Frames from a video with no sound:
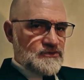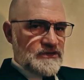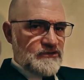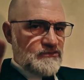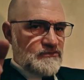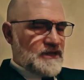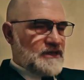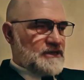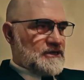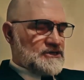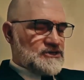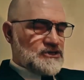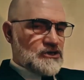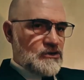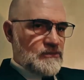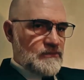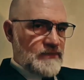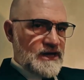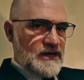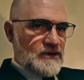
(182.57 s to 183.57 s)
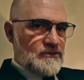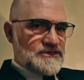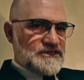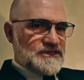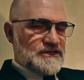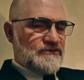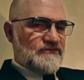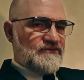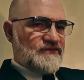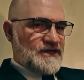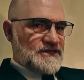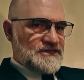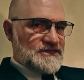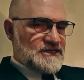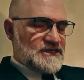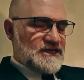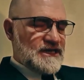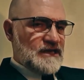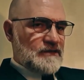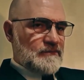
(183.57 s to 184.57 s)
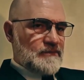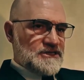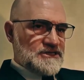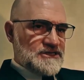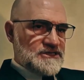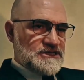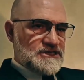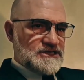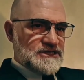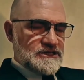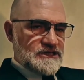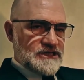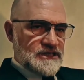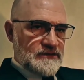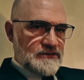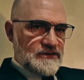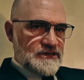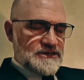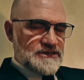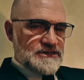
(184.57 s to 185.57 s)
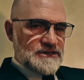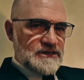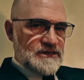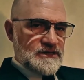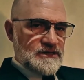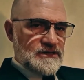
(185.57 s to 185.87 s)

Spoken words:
When they would play a song backwards, they would find satanic messages in the lyrics.